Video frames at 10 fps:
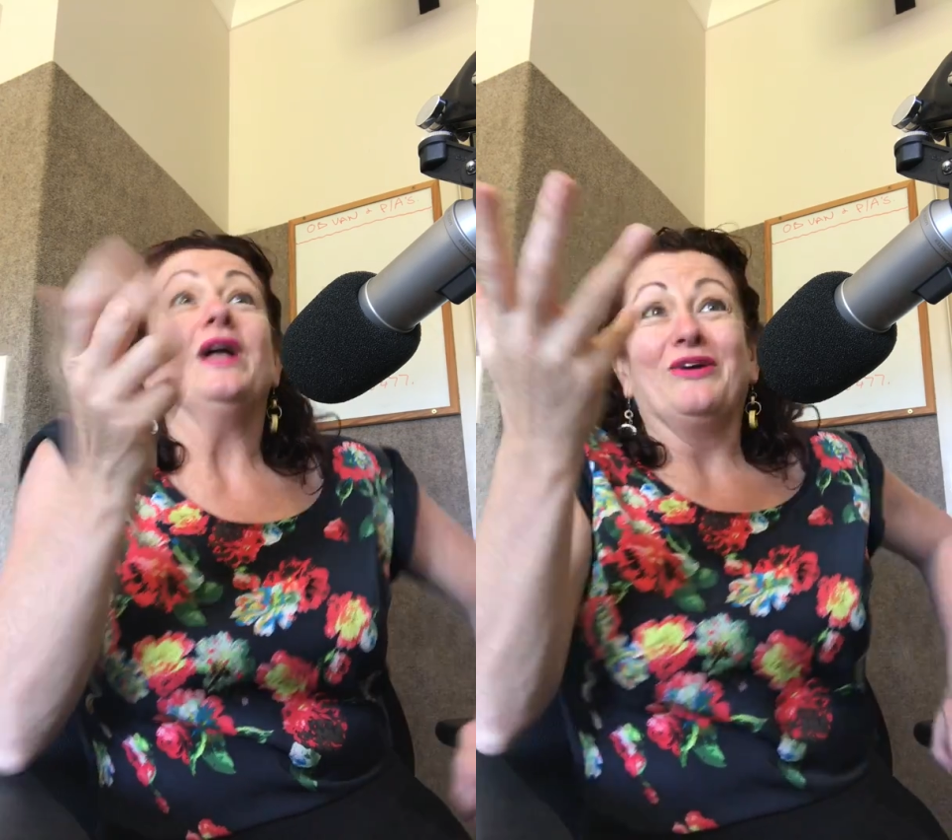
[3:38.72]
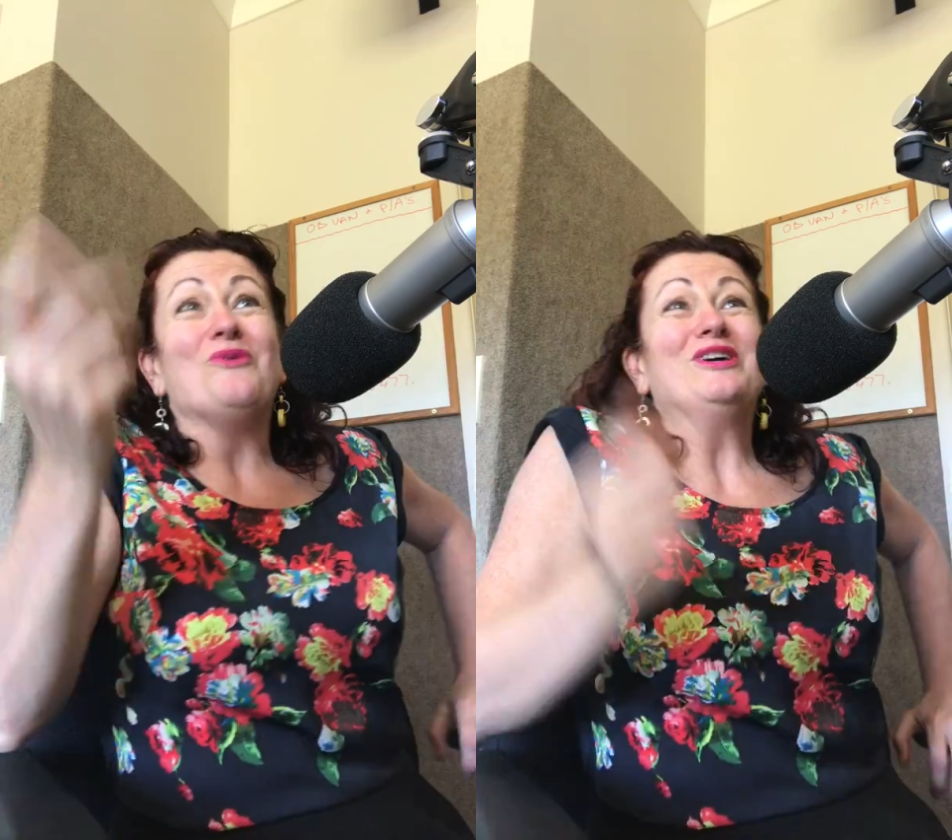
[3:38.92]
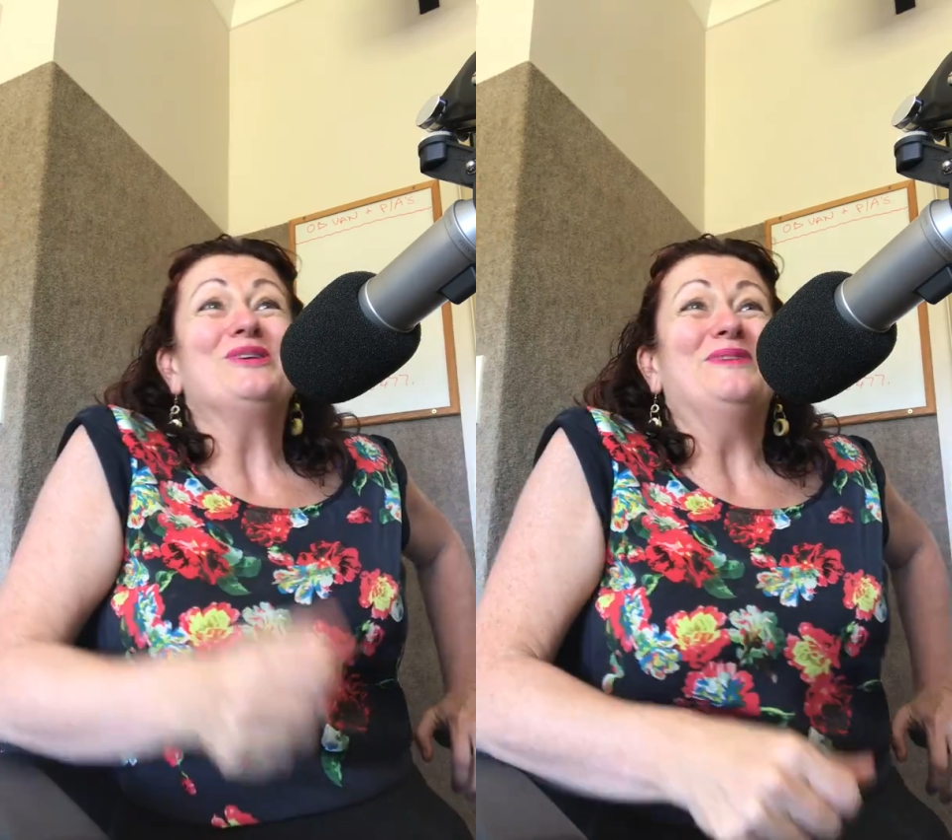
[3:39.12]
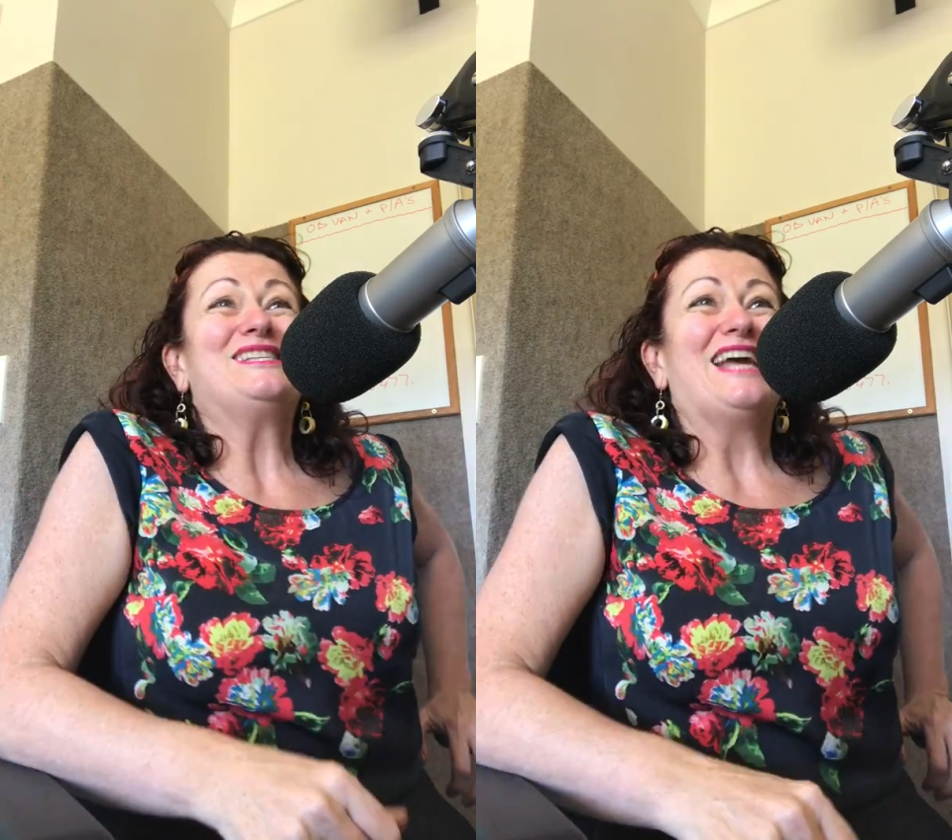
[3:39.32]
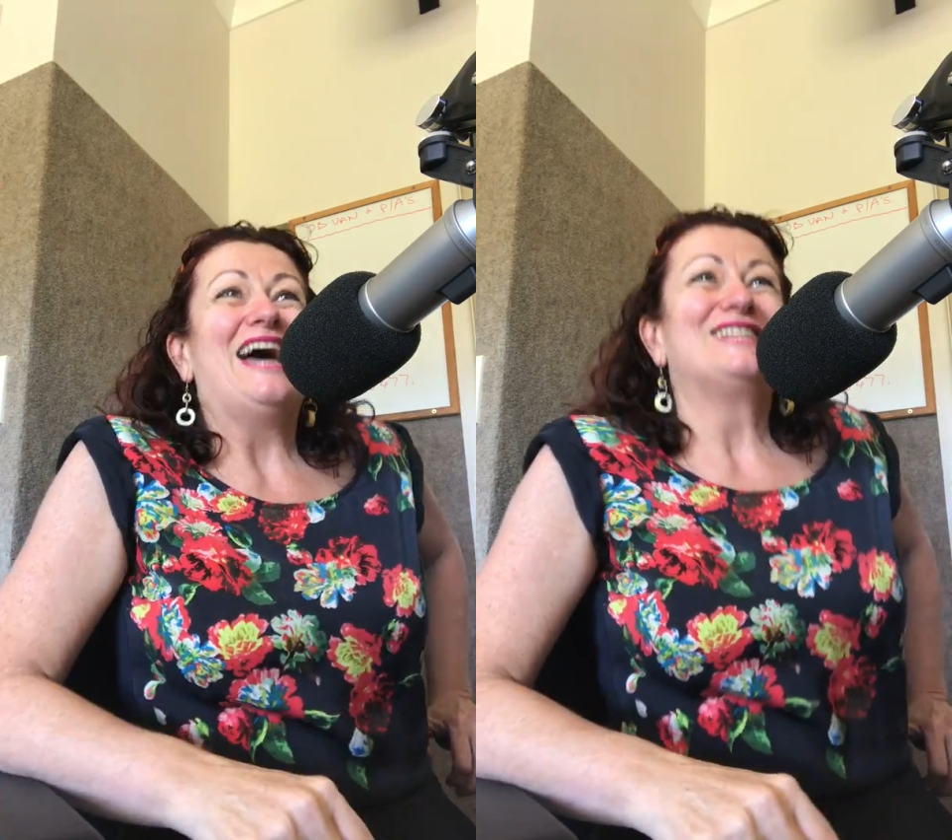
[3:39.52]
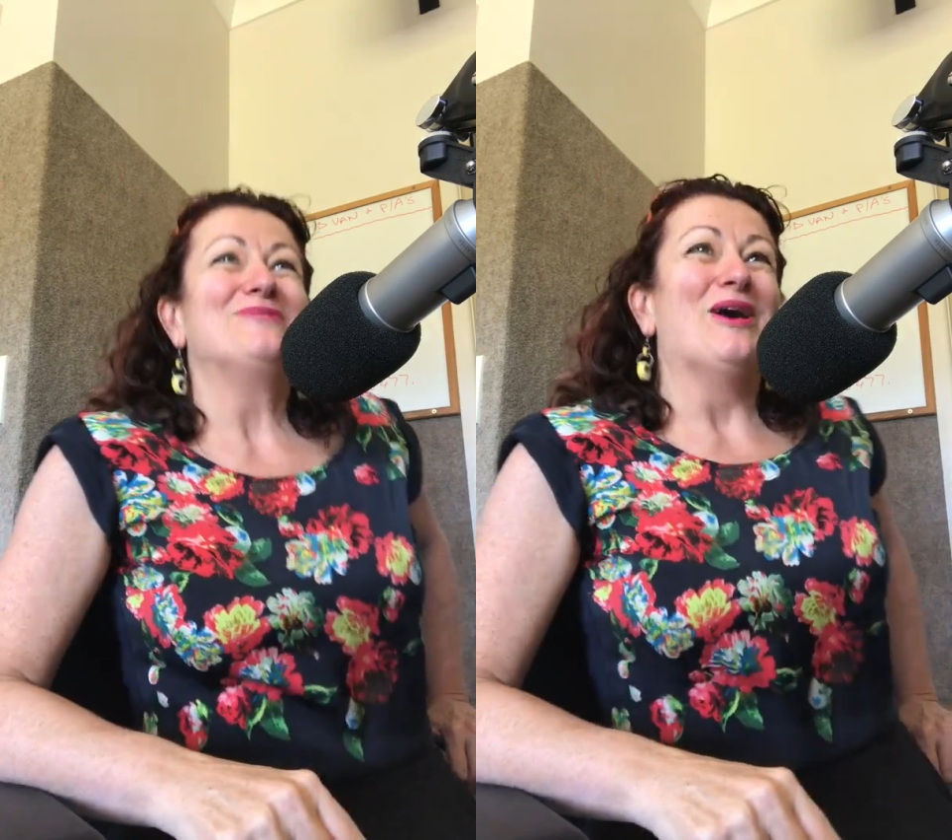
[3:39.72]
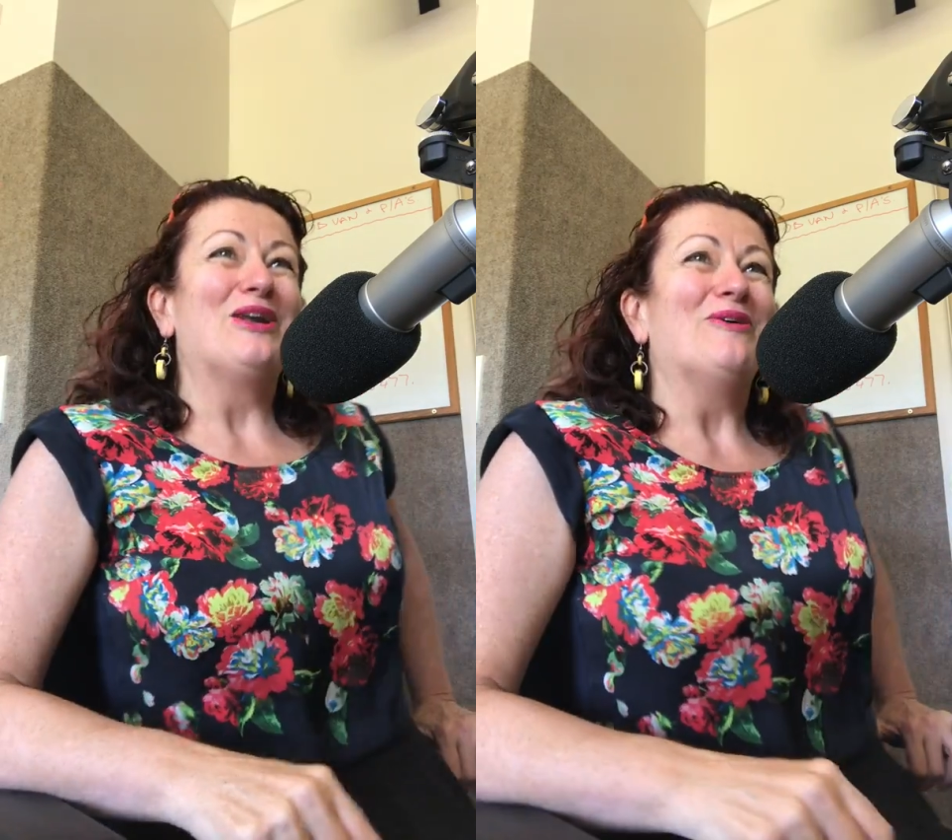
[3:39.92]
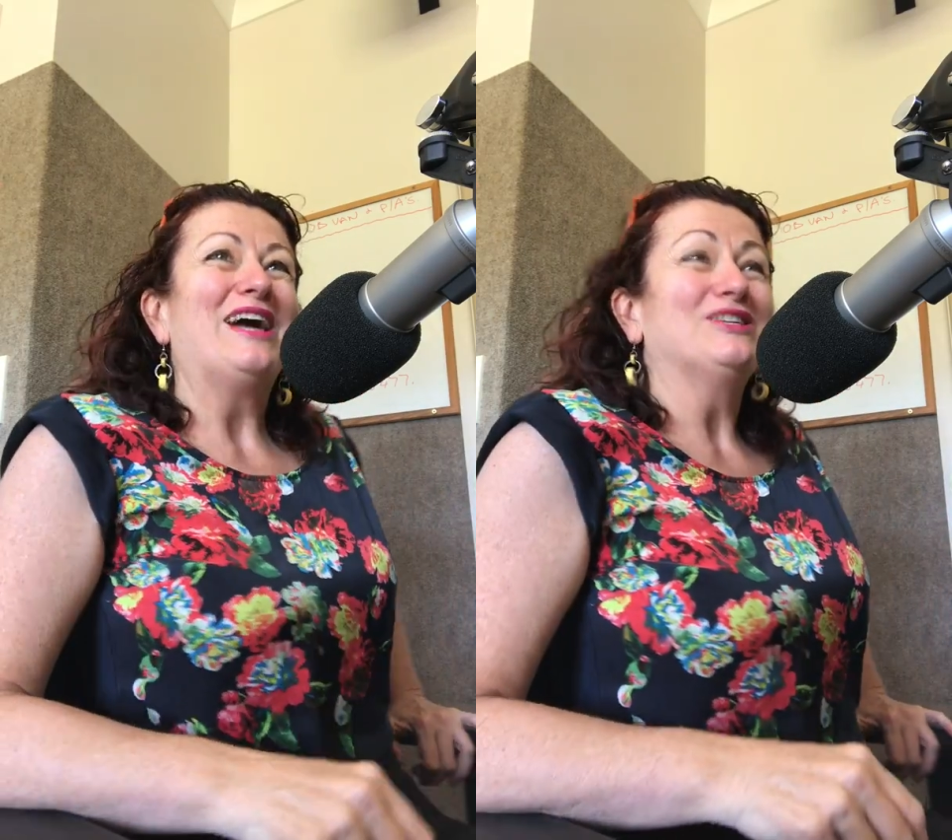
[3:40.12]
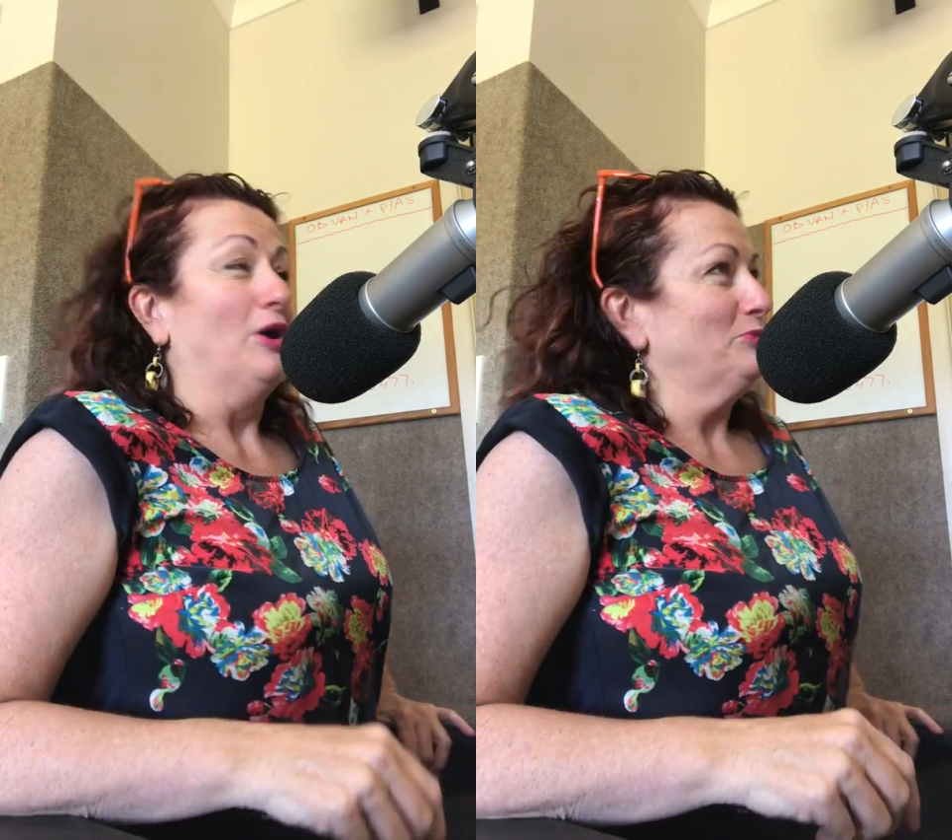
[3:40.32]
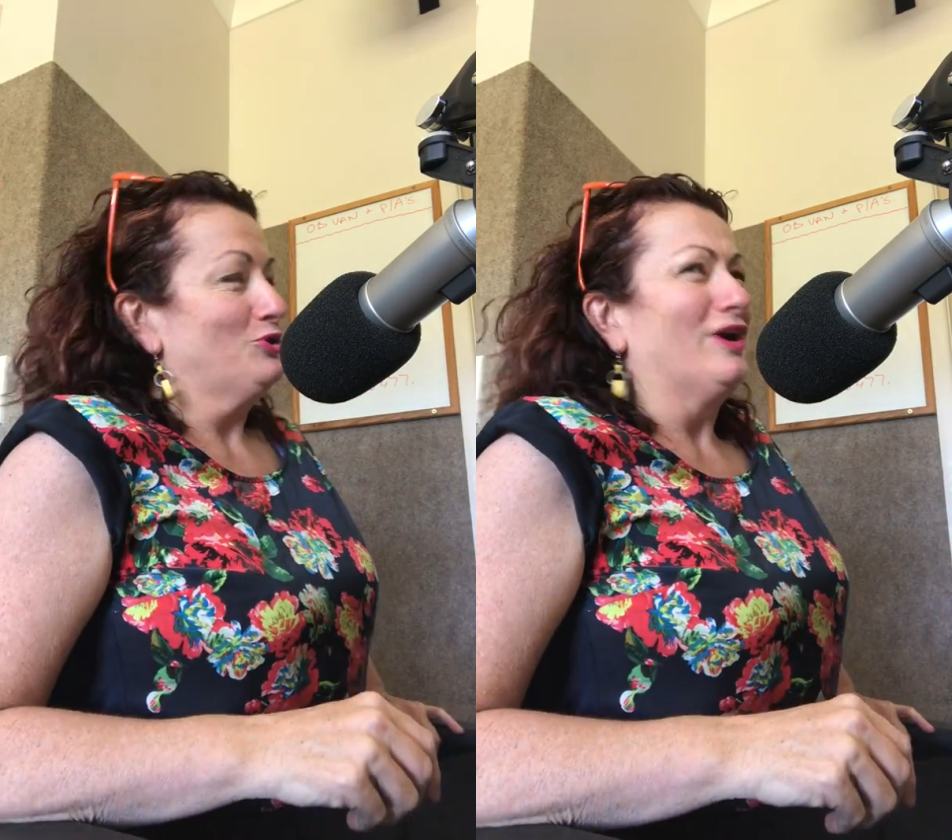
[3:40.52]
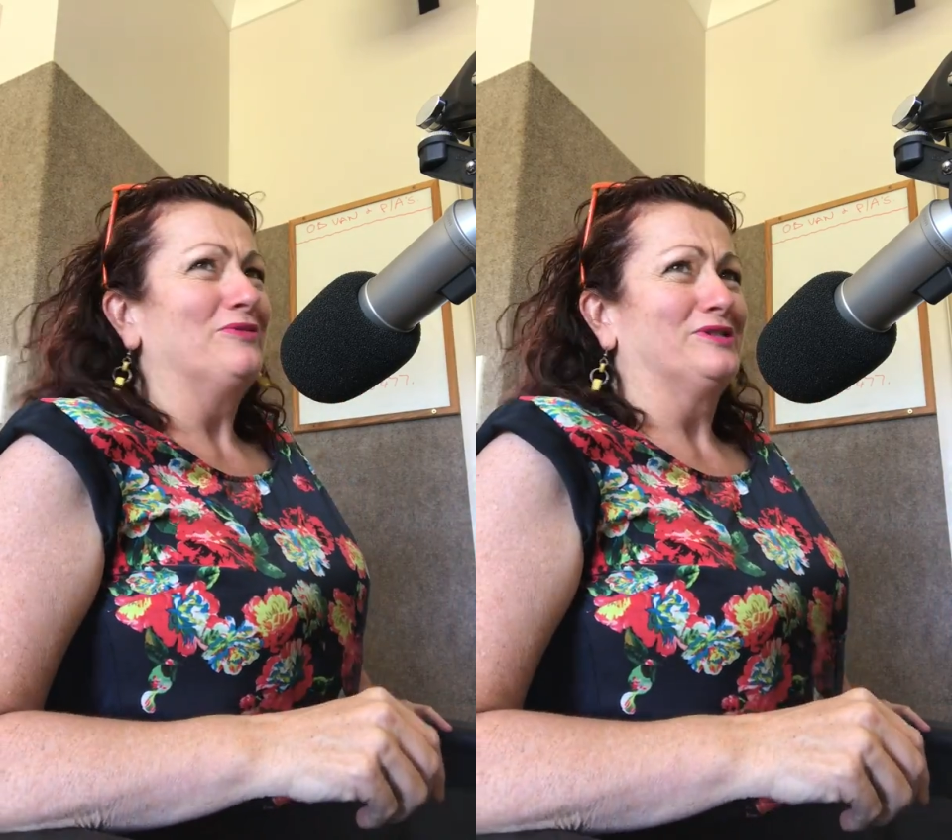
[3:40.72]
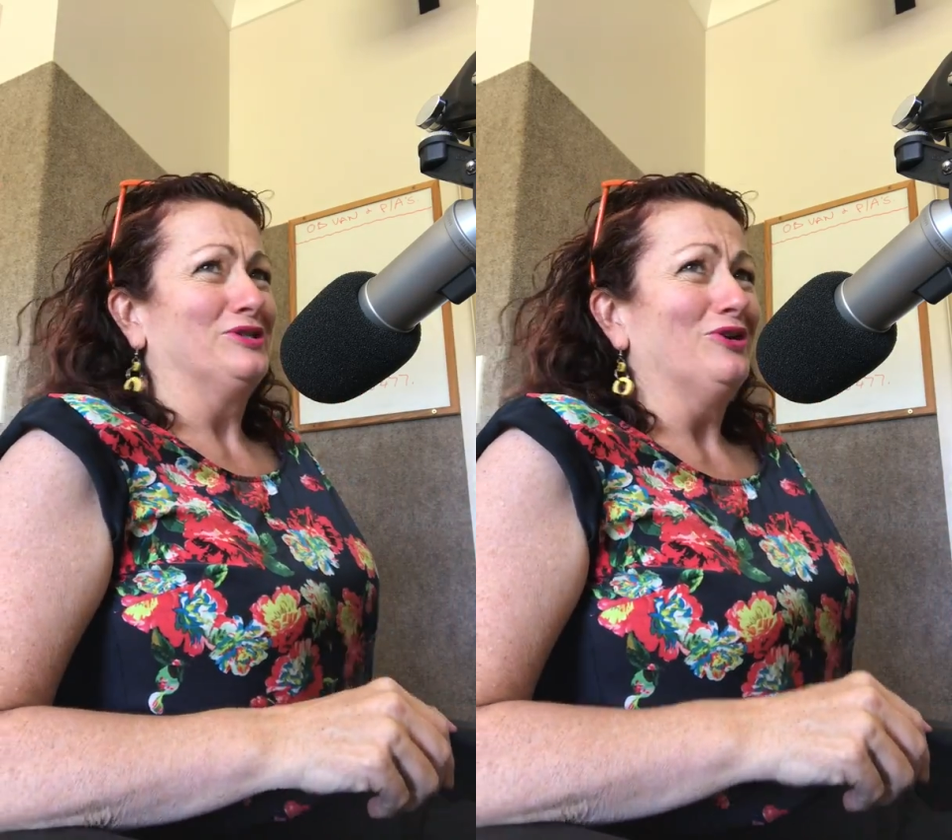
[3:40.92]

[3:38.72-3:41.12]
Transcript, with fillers: well, it was a Mr. Hashimoto actor. I'm sure he was a